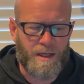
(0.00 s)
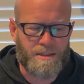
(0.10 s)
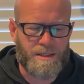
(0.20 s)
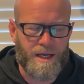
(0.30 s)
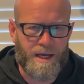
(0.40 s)

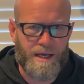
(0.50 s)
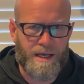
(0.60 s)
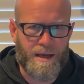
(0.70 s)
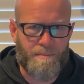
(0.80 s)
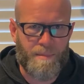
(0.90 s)

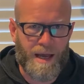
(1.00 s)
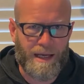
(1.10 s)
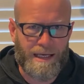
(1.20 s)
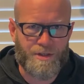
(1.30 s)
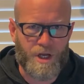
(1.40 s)
today,
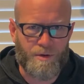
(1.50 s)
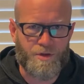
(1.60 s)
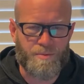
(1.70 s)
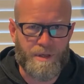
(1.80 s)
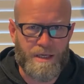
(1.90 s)
Matt is going
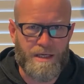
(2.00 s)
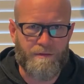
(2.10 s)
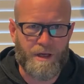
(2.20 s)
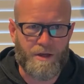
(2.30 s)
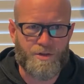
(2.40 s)
to be
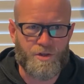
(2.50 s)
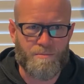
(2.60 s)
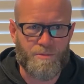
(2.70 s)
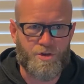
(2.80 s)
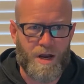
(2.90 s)
giving us
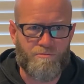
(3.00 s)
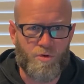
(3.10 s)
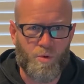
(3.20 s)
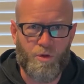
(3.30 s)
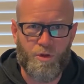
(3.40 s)
some
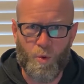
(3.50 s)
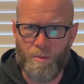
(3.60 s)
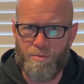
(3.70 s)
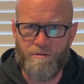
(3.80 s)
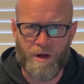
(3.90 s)
general
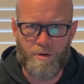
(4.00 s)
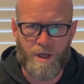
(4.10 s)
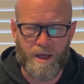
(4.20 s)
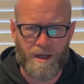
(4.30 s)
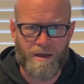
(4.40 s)

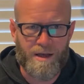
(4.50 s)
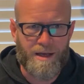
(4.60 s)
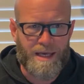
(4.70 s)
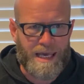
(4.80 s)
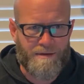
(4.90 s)
thought-provoking
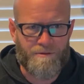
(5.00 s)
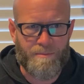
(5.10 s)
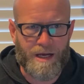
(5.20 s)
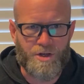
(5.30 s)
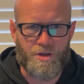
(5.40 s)

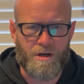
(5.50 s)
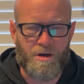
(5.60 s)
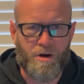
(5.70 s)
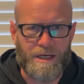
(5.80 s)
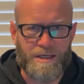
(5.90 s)
information
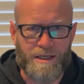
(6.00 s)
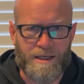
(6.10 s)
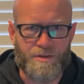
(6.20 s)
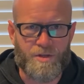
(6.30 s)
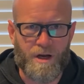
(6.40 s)
and
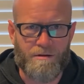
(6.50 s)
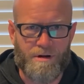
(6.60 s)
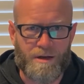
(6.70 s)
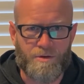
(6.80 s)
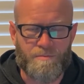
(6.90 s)
ideas
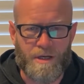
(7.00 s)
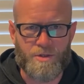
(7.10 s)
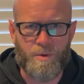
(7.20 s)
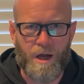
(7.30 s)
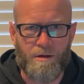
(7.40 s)
around
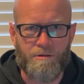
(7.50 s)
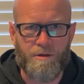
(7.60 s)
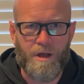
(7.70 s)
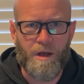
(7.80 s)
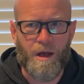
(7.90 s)
mental health
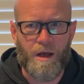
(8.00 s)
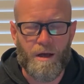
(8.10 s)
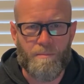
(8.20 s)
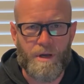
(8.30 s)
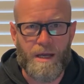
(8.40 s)

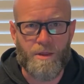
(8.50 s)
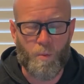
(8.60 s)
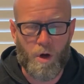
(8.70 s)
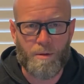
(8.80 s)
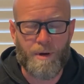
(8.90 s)
in the
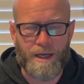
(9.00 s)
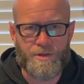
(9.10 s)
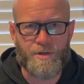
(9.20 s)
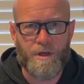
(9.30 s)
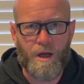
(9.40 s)

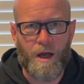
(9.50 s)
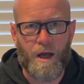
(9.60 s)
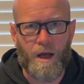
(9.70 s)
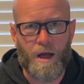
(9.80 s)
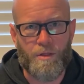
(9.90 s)
workplace
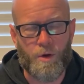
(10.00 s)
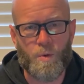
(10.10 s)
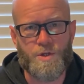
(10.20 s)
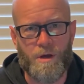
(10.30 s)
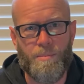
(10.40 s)
that
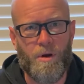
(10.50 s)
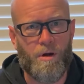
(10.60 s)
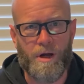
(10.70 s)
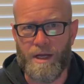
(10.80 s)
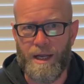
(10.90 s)
also
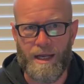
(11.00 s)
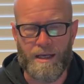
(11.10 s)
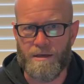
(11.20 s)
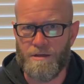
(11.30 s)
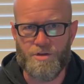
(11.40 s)
apply
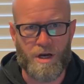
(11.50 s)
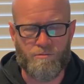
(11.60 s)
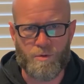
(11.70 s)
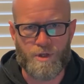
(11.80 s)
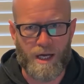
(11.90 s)
in
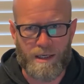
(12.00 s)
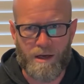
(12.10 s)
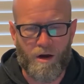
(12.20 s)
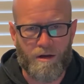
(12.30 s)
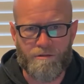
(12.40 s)
general daily
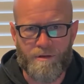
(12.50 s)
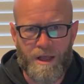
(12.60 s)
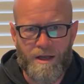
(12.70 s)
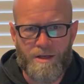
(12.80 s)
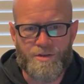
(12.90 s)
life.
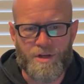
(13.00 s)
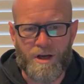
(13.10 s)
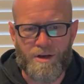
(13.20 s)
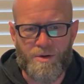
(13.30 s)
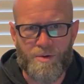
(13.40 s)

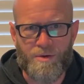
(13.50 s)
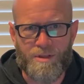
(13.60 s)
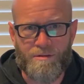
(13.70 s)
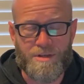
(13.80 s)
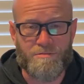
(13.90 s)
So
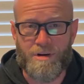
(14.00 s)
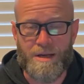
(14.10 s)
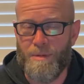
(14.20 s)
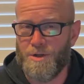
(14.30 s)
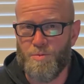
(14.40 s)
there isn't
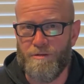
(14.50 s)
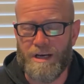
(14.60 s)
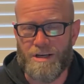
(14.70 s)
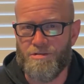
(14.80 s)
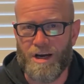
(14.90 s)
really much more of an
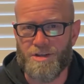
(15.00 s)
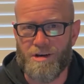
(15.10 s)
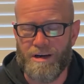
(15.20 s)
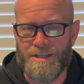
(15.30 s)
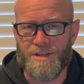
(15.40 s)
introduction
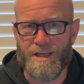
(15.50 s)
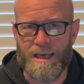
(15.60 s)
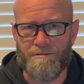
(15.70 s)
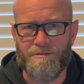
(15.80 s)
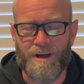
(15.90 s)
I need to
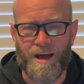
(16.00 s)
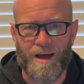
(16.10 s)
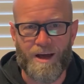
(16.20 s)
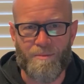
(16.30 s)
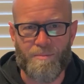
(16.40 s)
give
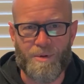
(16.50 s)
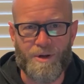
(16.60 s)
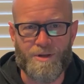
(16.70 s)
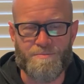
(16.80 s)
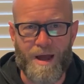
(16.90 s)

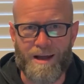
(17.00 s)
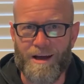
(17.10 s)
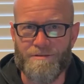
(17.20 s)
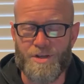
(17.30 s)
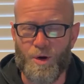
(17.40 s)
because Matt
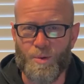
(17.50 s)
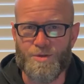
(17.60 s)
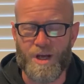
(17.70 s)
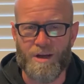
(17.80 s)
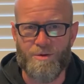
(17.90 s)
covers it all.
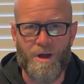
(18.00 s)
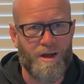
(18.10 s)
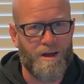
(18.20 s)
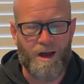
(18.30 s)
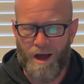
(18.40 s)
So
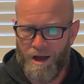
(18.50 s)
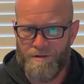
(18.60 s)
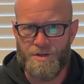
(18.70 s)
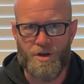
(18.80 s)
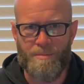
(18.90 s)

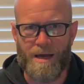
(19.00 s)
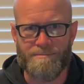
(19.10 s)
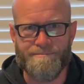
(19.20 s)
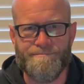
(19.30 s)
over to you, Matt.